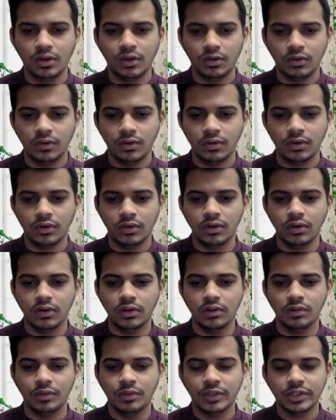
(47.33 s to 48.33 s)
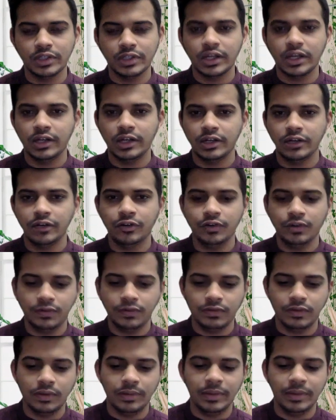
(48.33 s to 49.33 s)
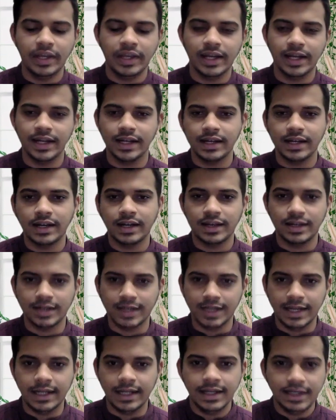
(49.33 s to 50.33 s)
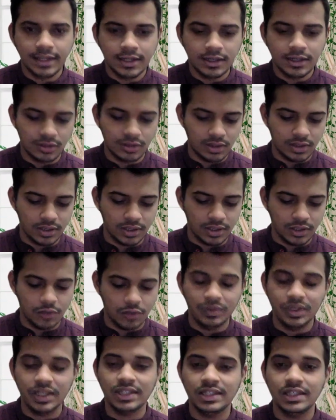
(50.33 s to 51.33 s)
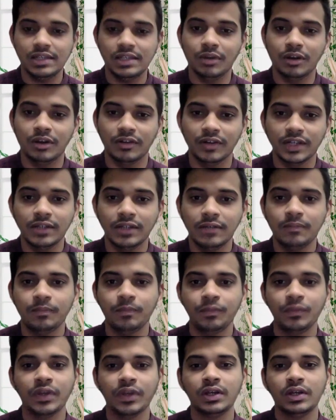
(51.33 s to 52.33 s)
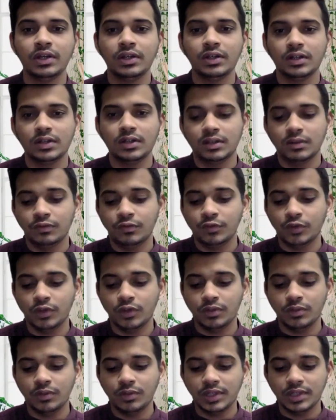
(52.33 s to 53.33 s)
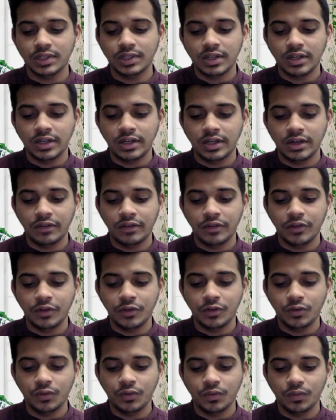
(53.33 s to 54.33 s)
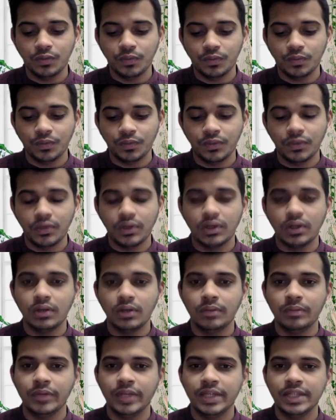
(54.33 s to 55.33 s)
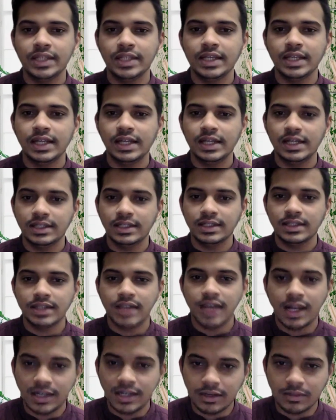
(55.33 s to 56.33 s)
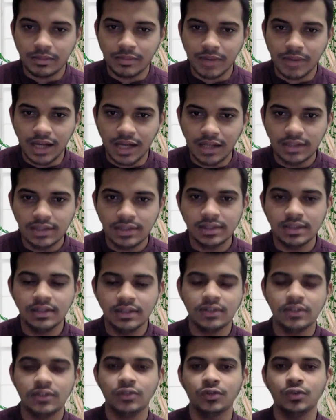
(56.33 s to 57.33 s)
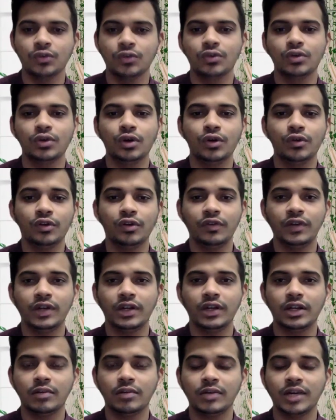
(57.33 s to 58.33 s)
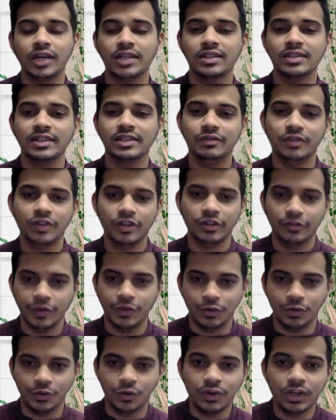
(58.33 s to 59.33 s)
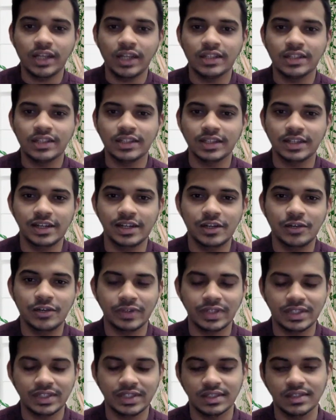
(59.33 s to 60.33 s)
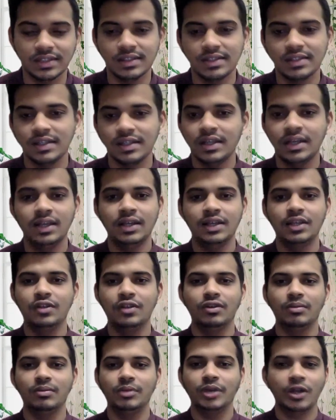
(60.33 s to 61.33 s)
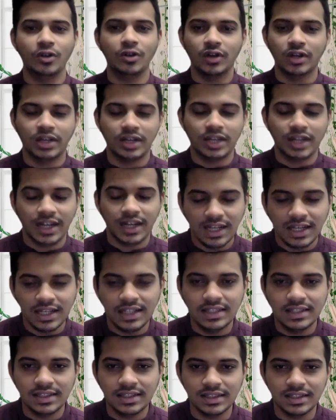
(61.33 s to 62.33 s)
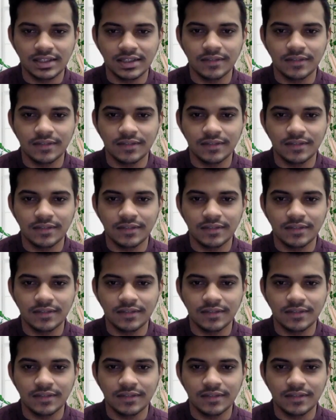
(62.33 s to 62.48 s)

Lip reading: the personal interview will be conducted at Delhi, UPSC Bhavan. For the personal interview, basically it's 100 marks. So out of 100 marks, even if you don't answer any questions, you will be allotted at least